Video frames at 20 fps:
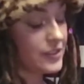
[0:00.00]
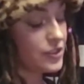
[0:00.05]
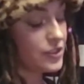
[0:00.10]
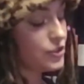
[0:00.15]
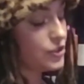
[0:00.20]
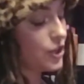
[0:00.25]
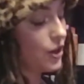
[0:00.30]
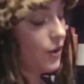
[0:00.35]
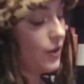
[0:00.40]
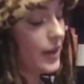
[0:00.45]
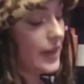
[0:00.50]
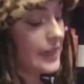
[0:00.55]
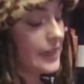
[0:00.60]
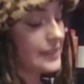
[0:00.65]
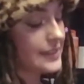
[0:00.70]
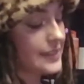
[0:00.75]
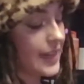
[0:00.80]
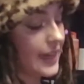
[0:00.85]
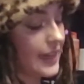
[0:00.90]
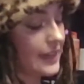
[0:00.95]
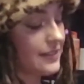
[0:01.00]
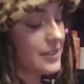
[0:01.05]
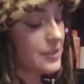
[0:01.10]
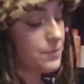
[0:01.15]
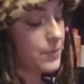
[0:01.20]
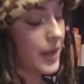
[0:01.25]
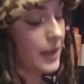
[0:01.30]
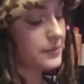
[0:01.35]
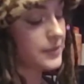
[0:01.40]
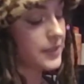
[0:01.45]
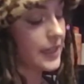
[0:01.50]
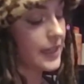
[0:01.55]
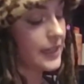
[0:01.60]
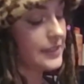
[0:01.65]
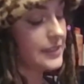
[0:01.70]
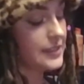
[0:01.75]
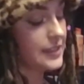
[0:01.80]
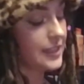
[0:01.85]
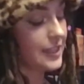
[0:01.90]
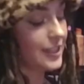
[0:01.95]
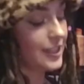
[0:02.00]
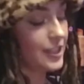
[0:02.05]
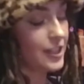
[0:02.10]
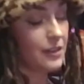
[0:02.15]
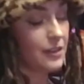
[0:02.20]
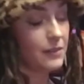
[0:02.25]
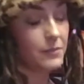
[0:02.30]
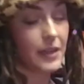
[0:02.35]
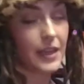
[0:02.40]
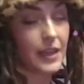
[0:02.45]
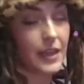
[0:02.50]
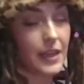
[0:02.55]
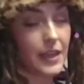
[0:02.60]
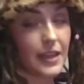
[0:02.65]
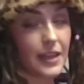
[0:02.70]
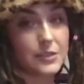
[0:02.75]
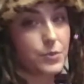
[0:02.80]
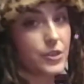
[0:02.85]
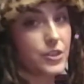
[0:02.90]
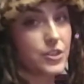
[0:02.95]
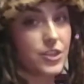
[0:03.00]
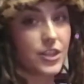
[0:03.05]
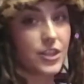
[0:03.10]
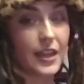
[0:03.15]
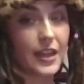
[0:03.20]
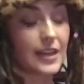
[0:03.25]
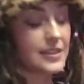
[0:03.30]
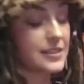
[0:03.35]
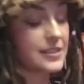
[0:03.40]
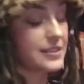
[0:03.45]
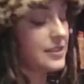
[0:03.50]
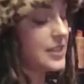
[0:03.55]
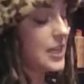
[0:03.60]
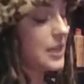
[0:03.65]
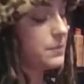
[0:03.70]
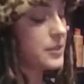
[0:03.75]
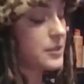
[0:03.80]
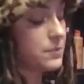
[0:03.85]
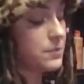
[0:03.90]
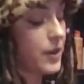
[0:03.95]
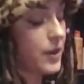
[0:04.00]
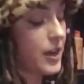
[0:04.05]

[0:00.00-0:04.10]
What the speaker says: is doing is taking this peptide serum and it's pushing it as deep as